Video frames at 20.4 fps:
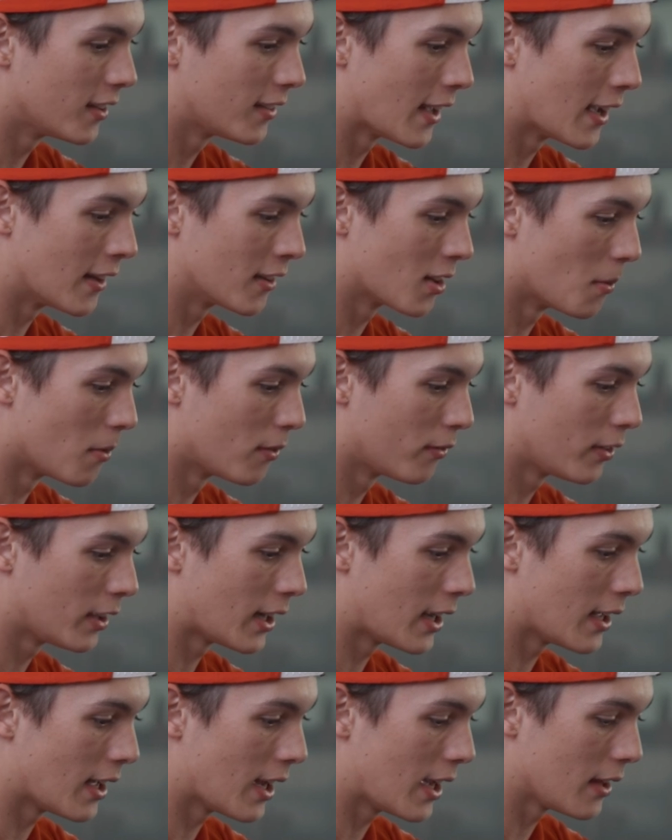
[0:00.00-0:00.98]
to stay on top of
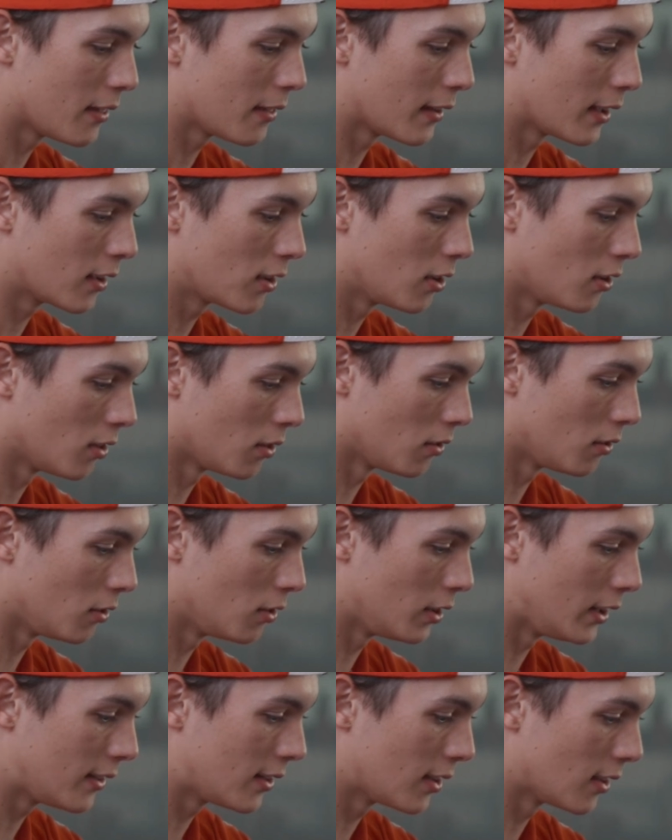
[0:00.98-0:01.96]
it, I, I think you,
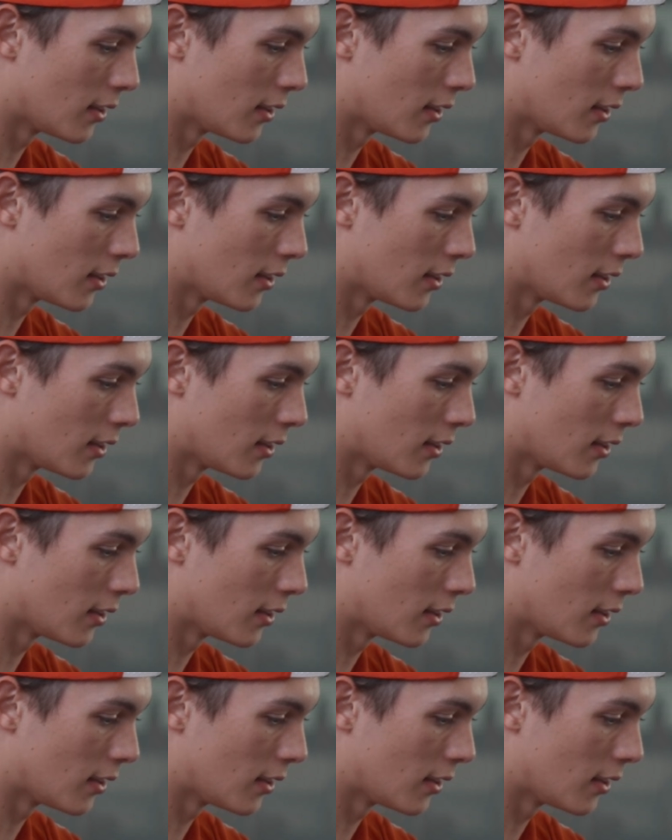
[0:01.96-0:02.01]
you need